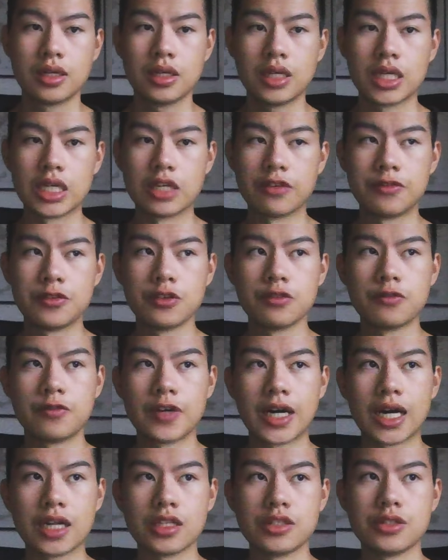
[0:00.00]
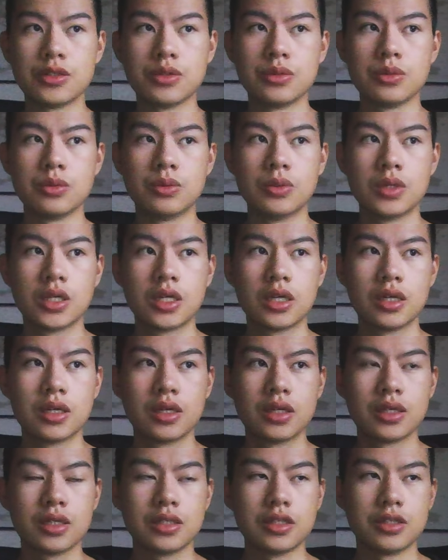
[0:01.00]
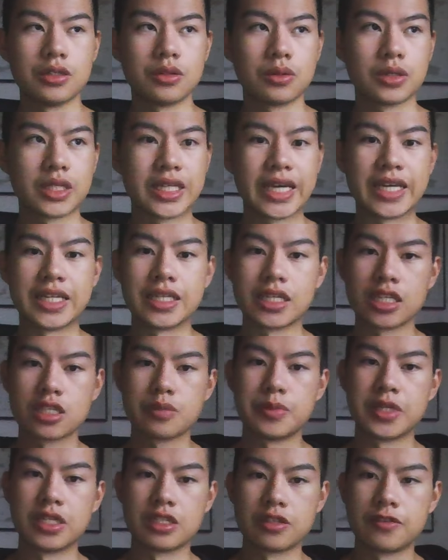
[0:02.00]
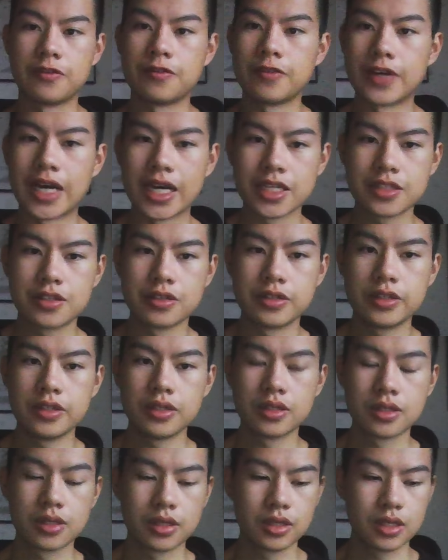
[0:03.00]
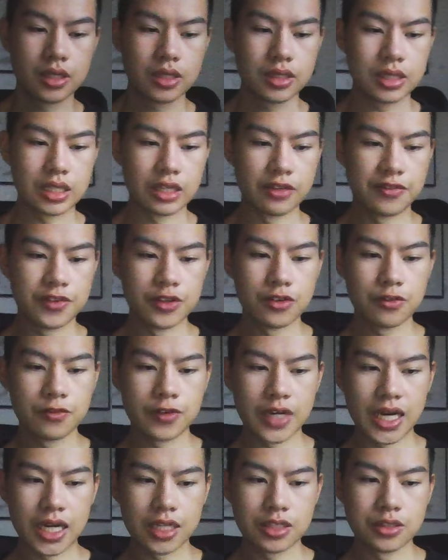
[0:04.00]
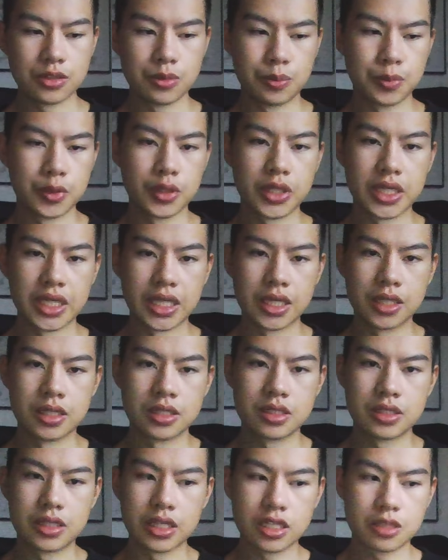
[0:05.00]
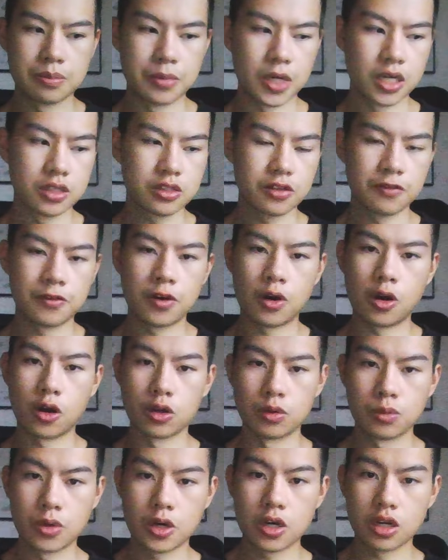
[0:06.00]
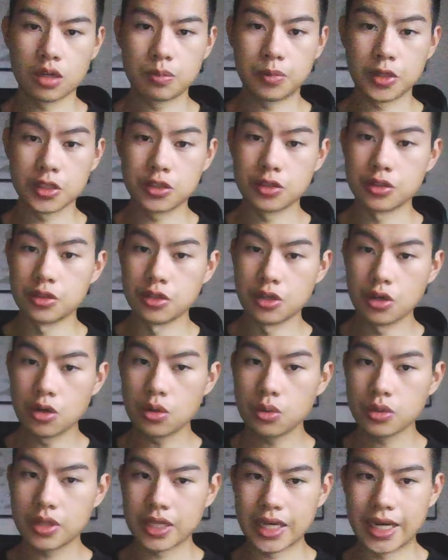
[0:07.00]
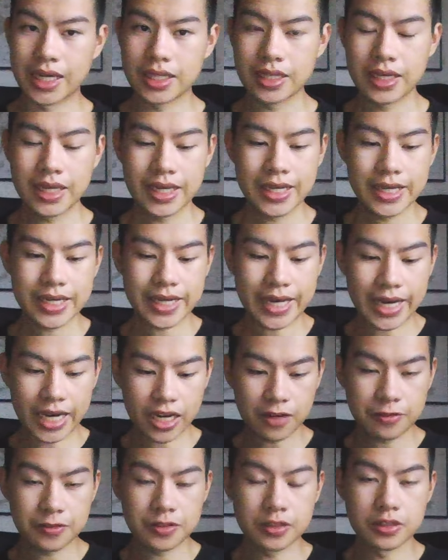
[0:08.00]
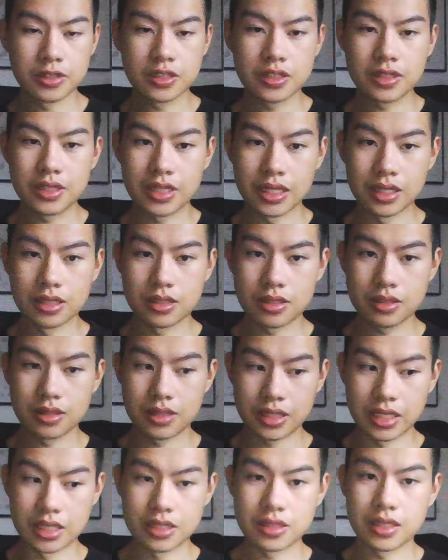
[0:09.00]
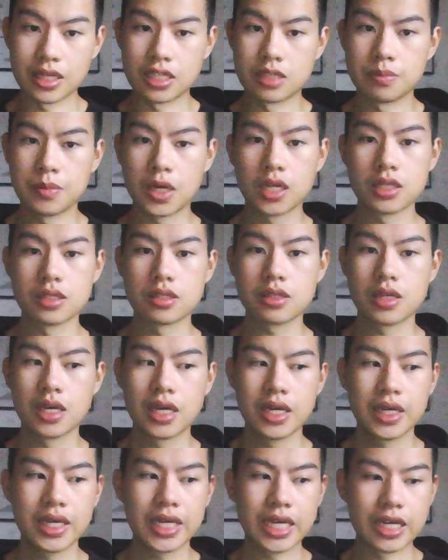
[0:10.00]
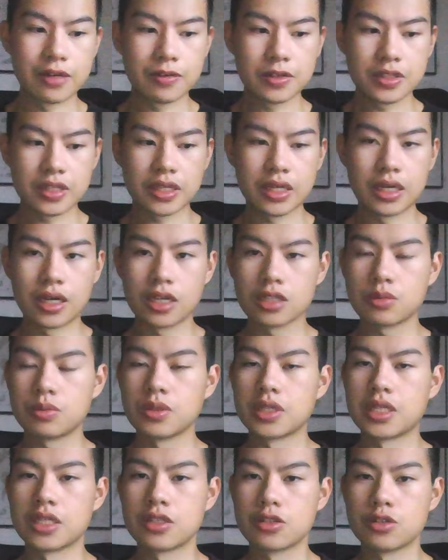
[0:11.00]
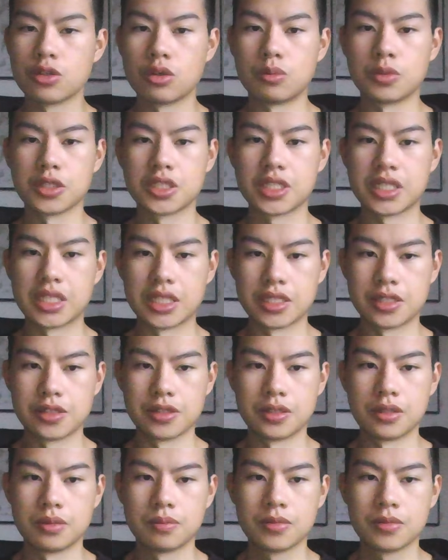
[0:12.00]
if you value you know gaining experience faster if you value putting in six months of hard work, but you know that after this, these six months, everything else will get so much easier,